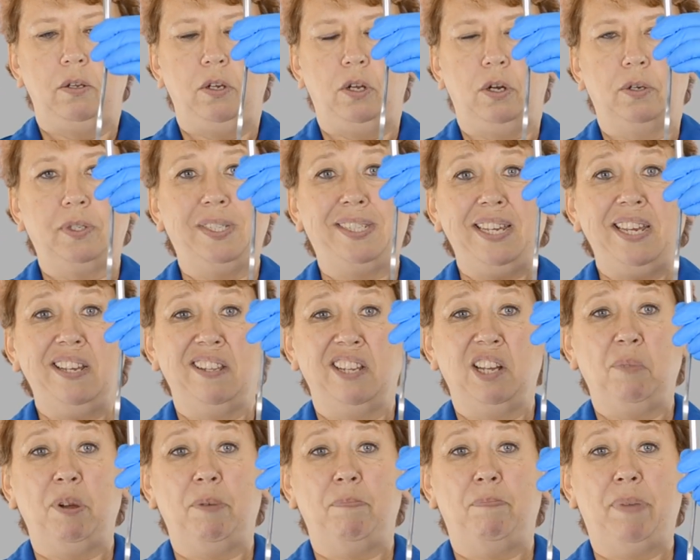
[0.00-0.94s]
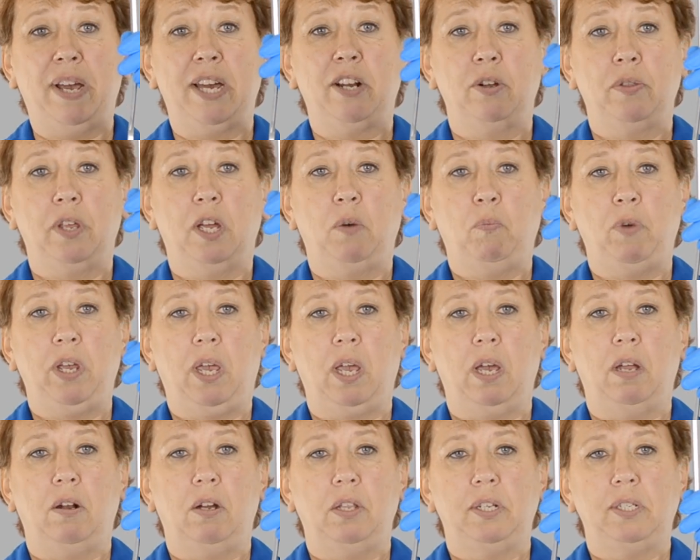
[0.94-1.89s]
you know, see a little bit better than we
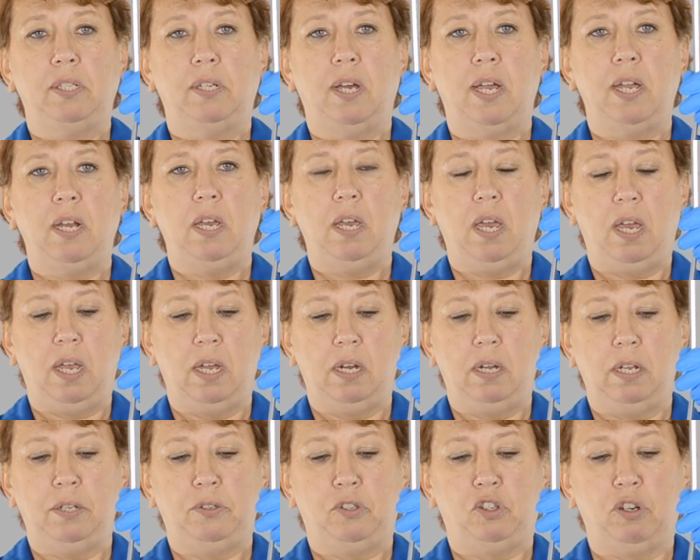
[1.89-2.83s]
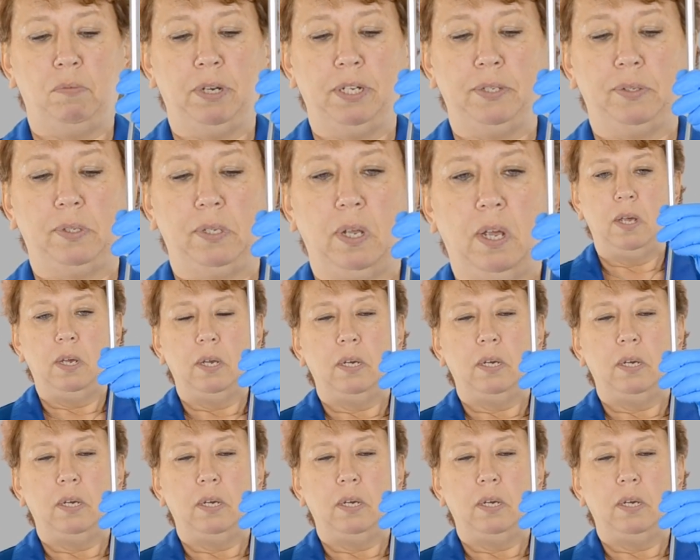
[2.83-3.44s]
can on the tiny hand instruments.